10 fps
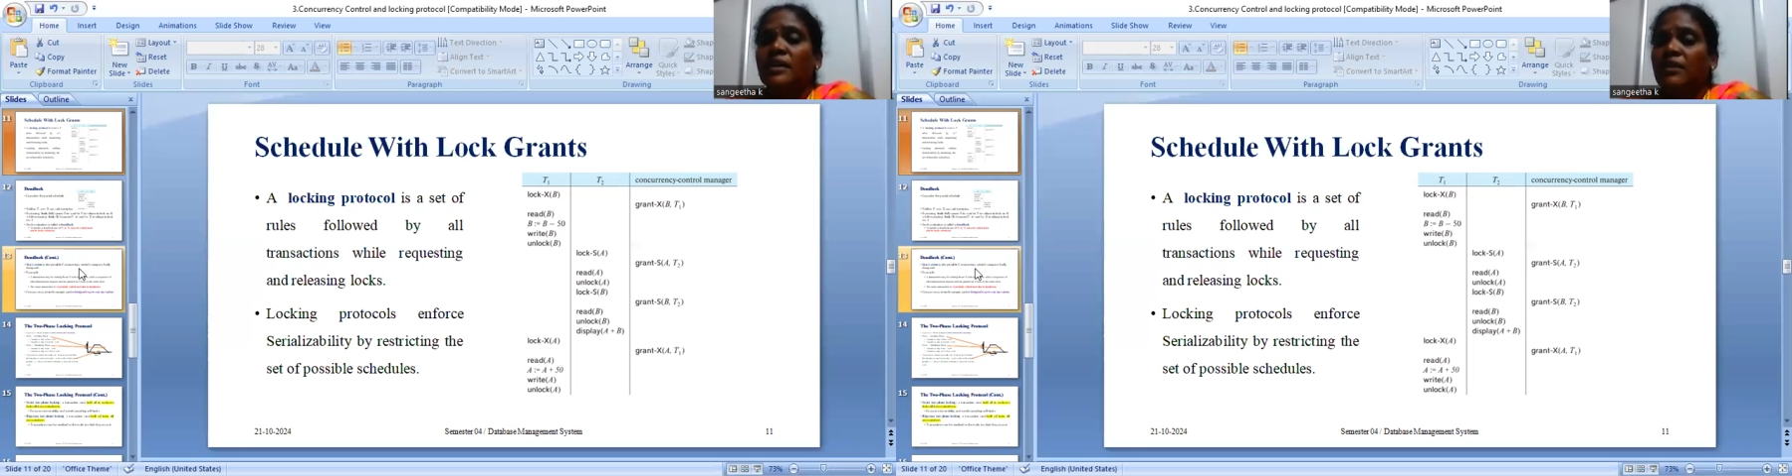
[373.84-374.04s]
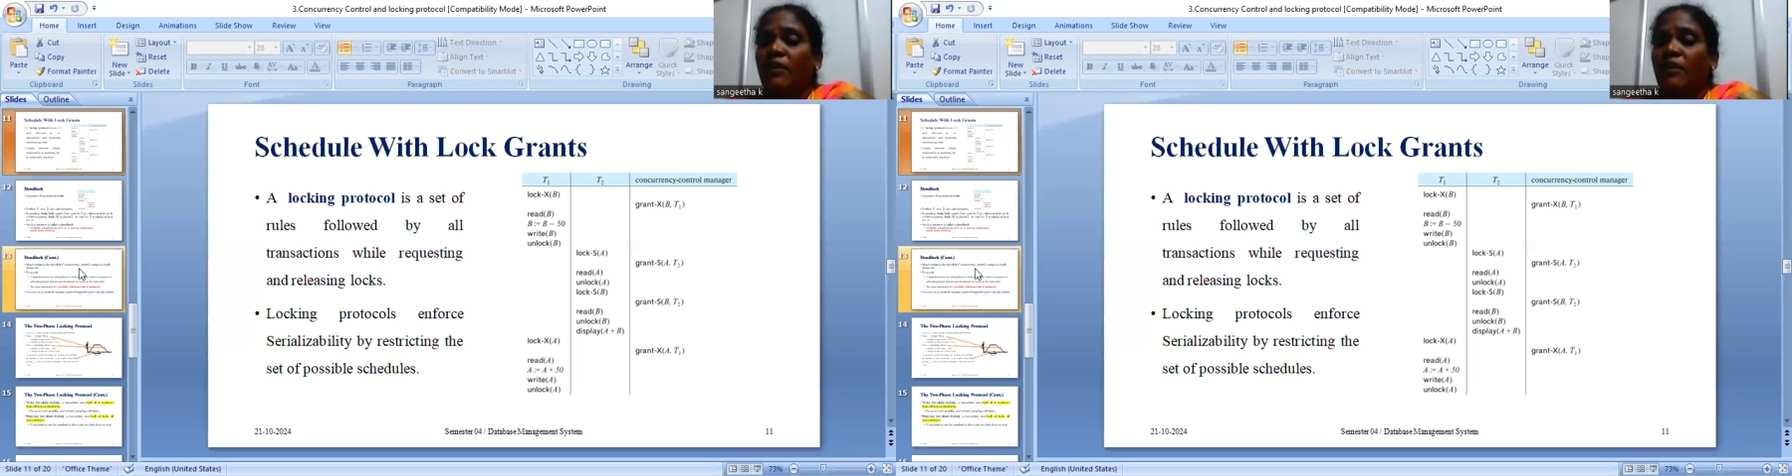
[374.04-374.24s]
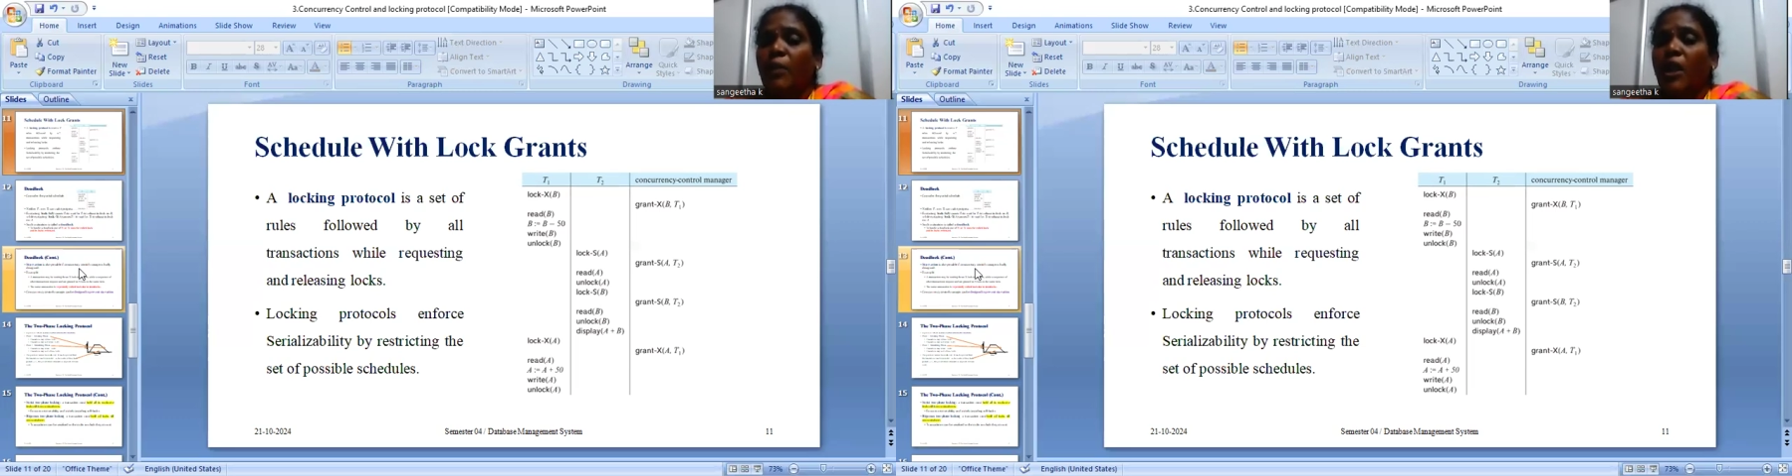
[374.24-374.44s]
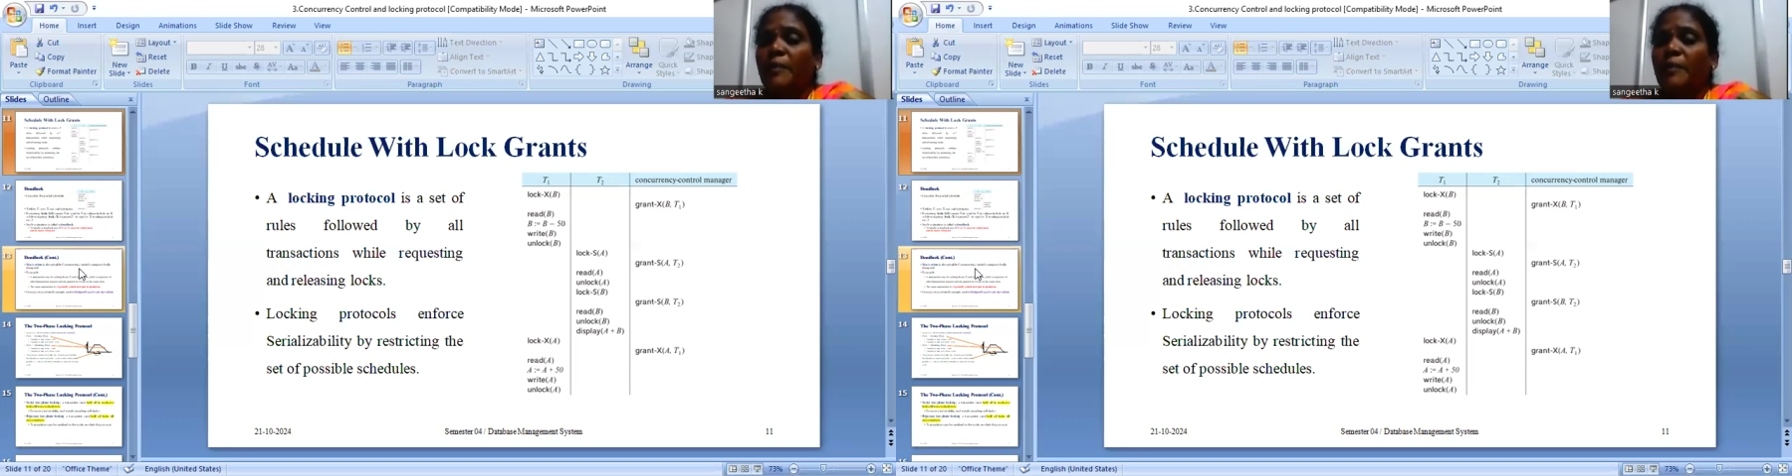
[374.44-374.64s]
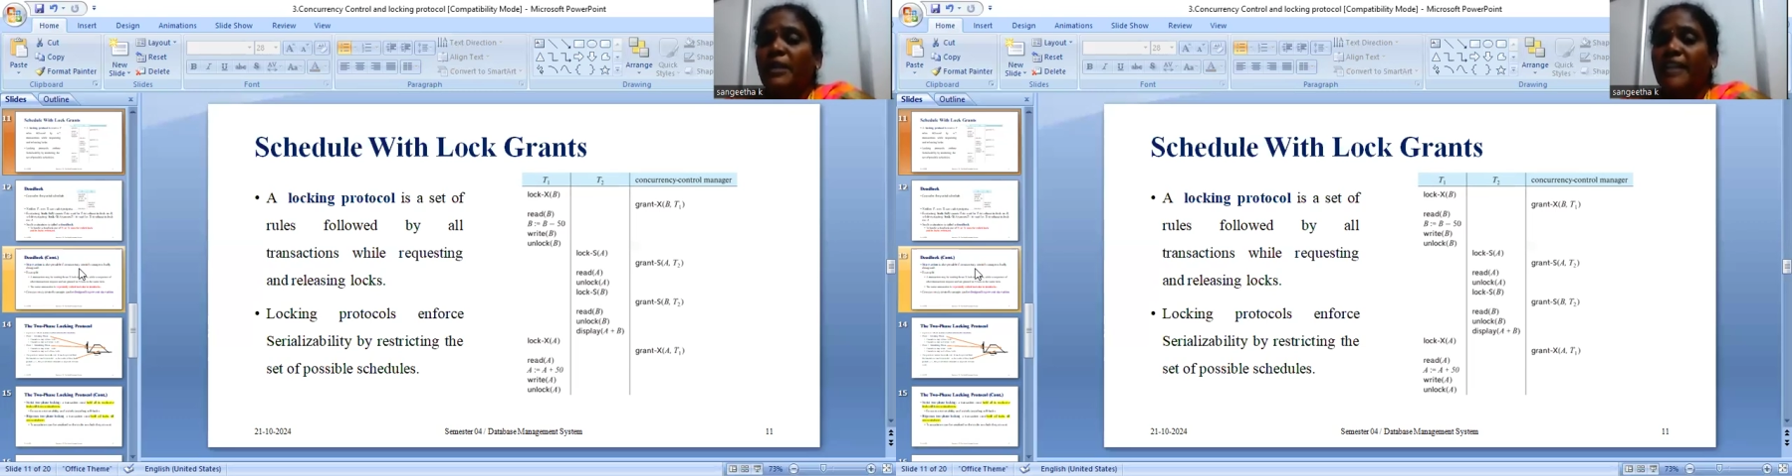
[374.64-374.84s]
will
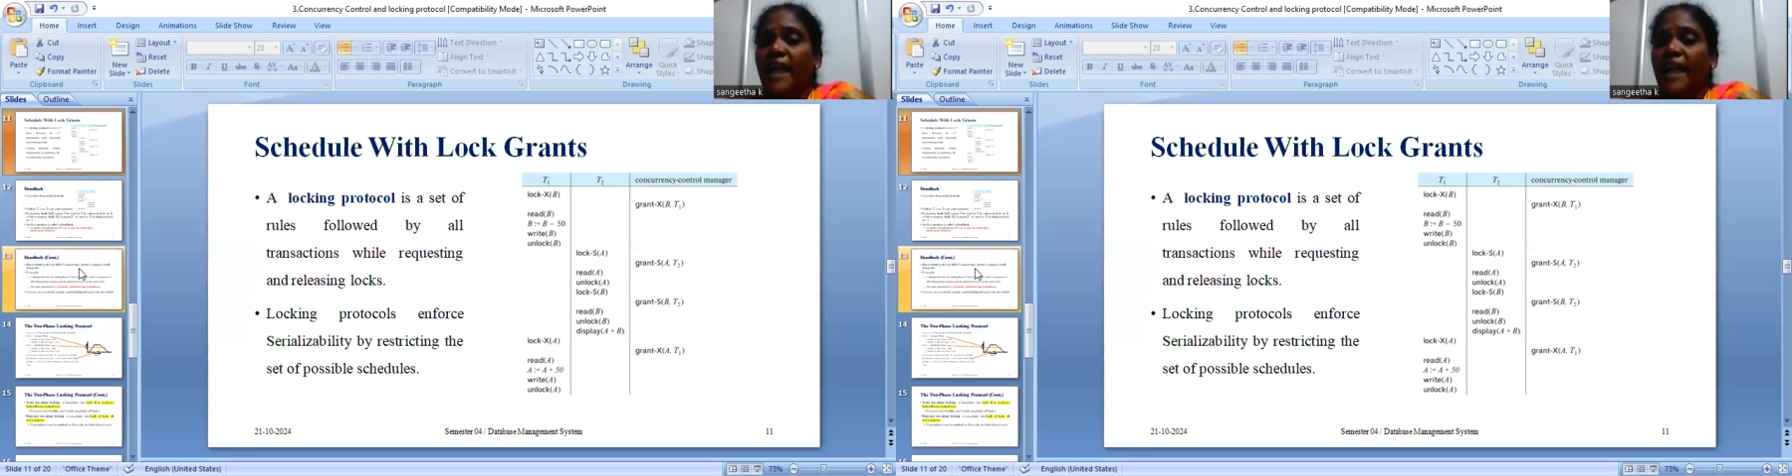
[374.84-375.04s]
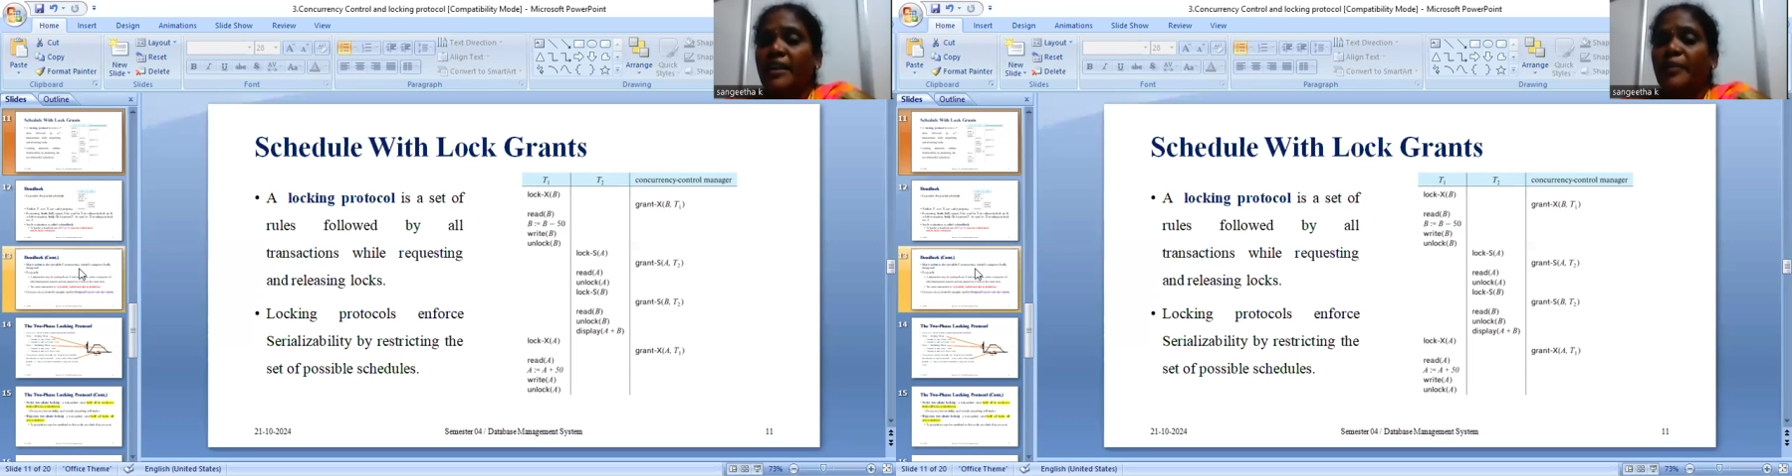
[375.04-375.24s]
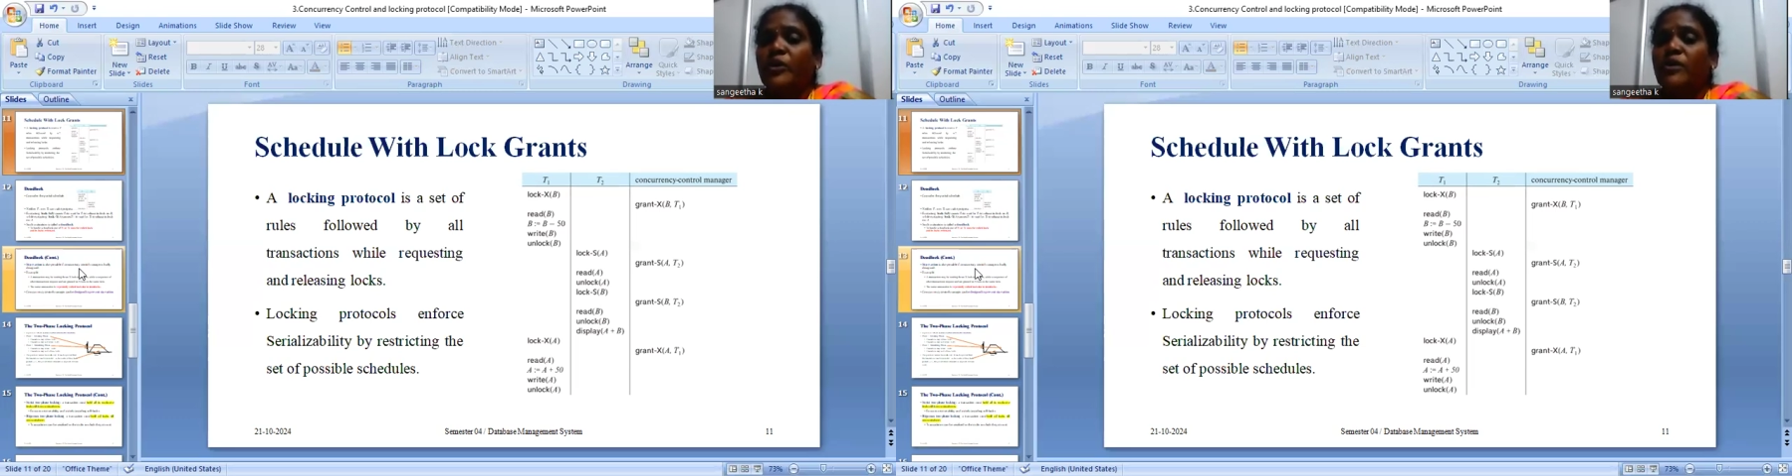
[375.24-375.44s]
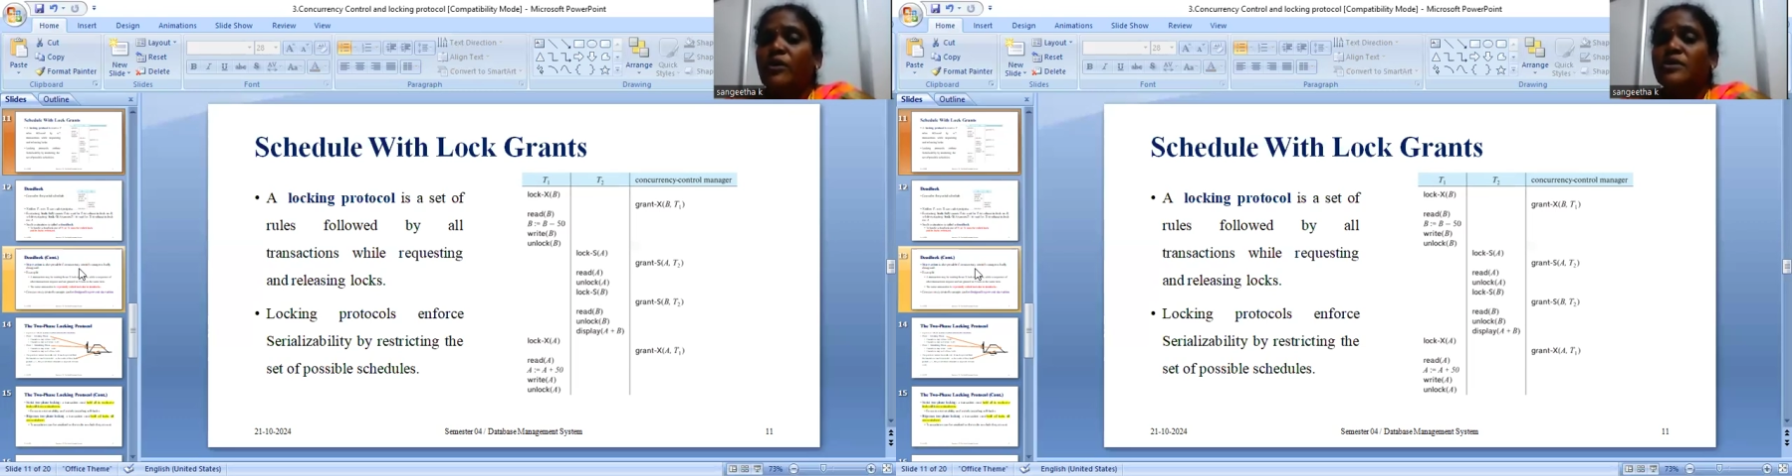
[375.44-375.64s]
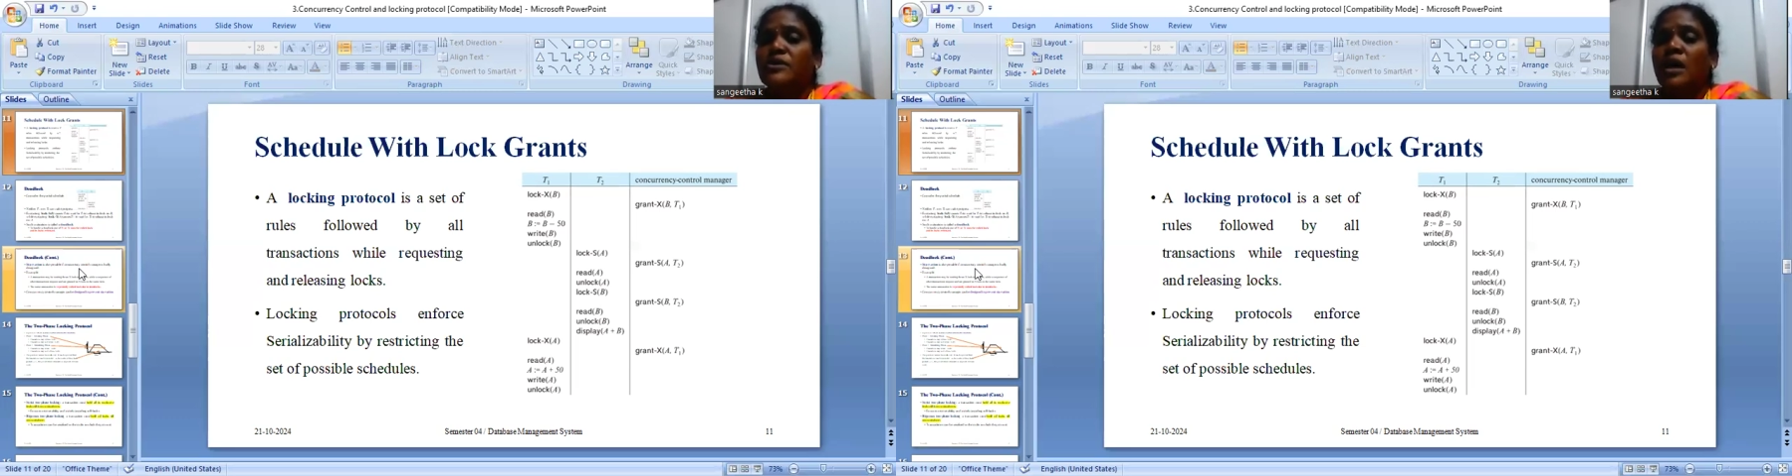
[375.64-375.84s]
not be granted
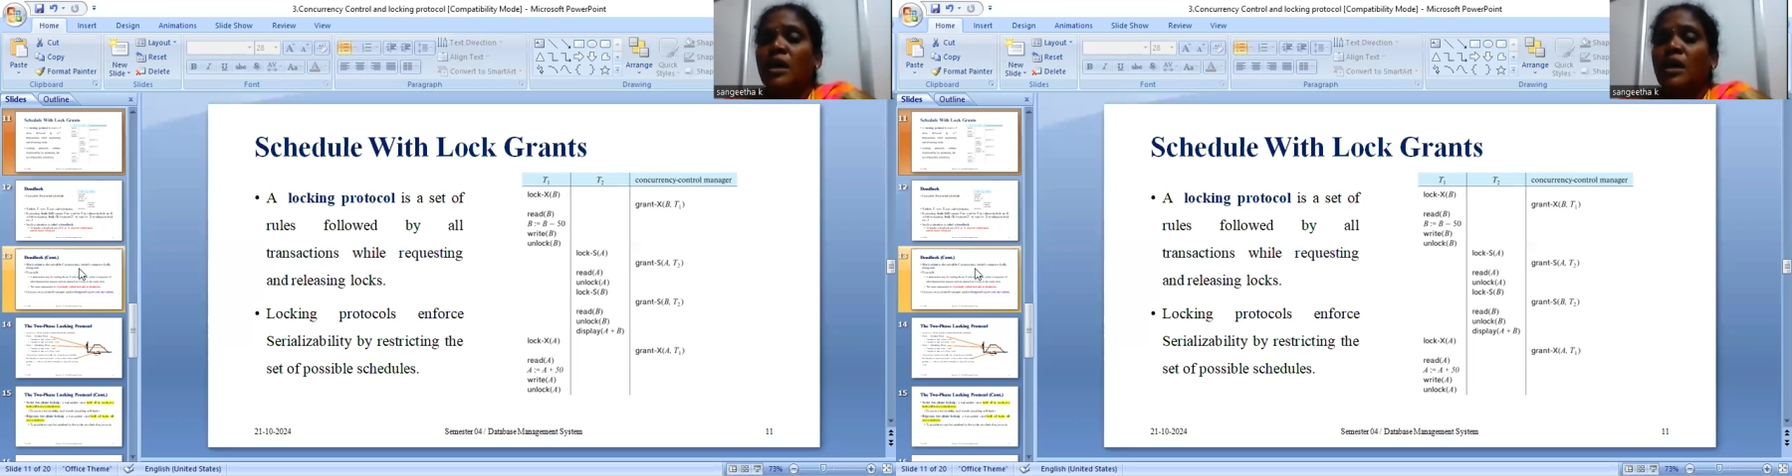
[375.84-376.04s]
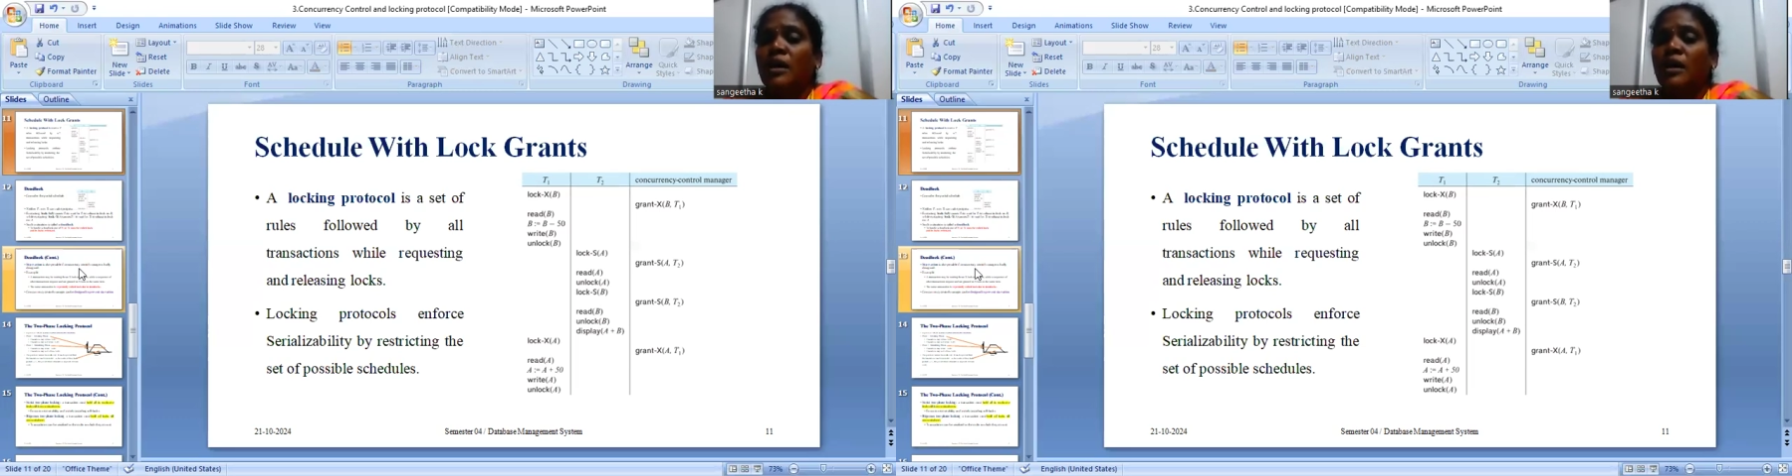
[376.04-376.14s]
because